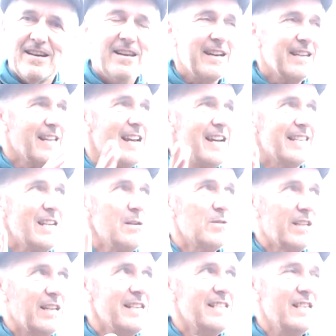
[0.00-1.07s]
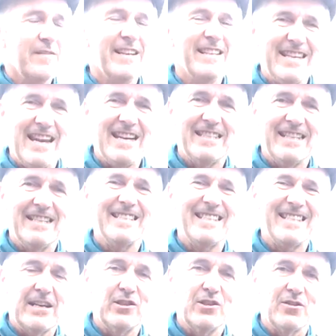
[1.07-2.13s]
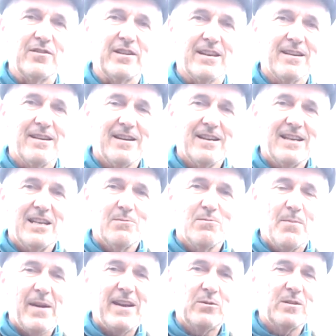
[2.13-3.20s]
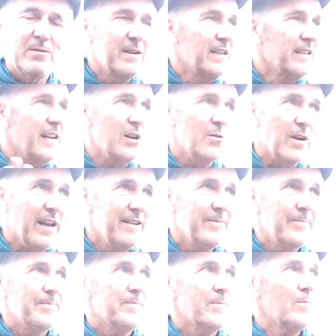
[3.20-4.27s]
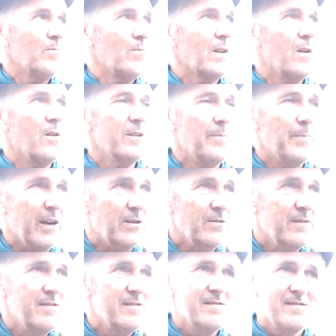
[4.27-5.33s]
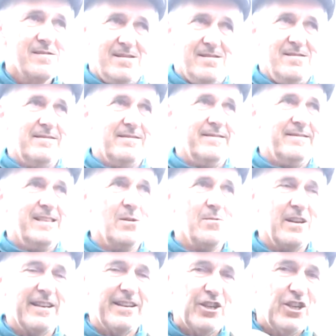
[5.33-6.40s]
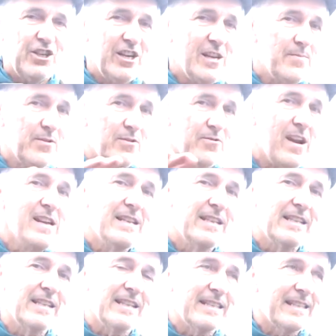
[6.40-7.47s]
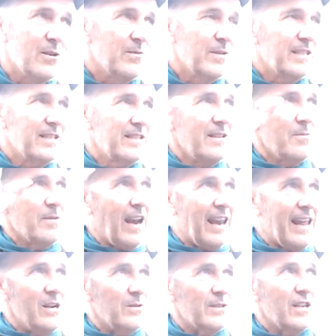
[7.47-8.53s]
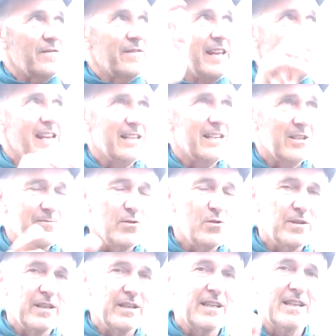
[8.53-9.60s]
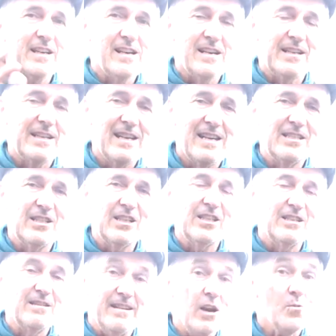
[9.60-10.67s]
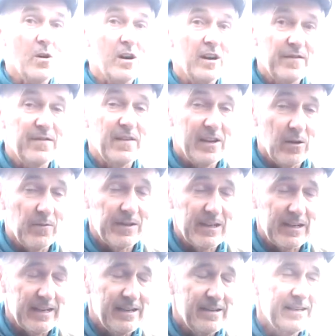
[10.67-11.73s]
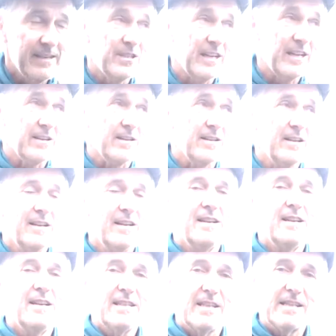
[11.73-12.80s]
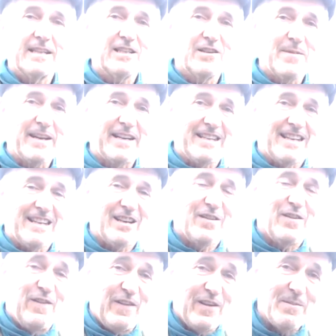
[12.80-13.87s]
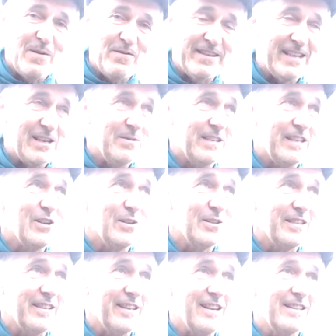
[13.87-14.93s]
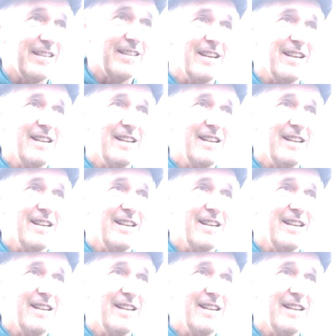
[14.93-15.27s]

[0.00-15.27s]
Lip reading: like that, it was like living in the 18th century. We're based in the middle of nowhere, on a boat. They were like grazing. There were clouds ahead and the moon and the stars, and just no Wi-Fi, obviously, no signal. So making a live film every day was a non-starter,